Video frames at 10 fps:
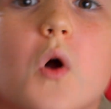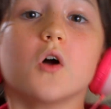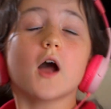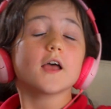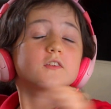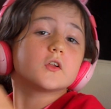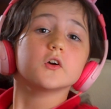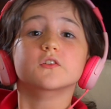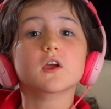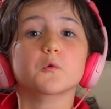Well, oh, guys, it
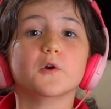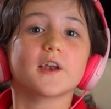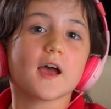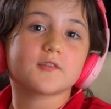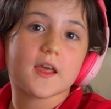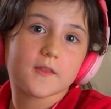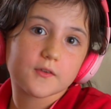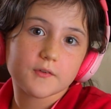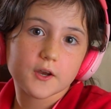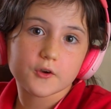looks like we're gonna have to end
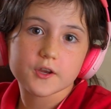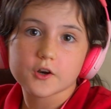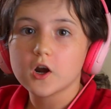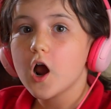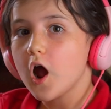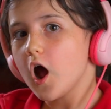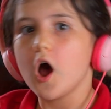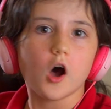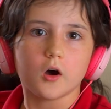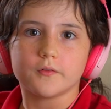this video here
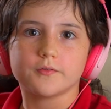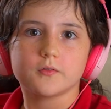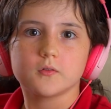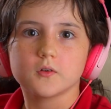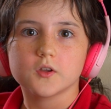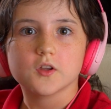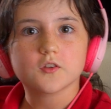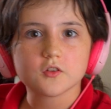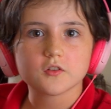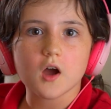of
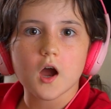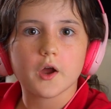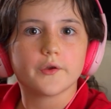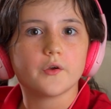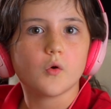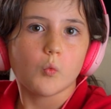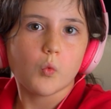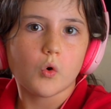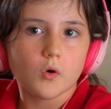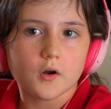Sky
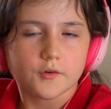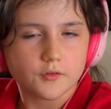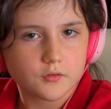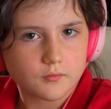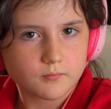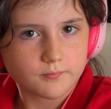Wars.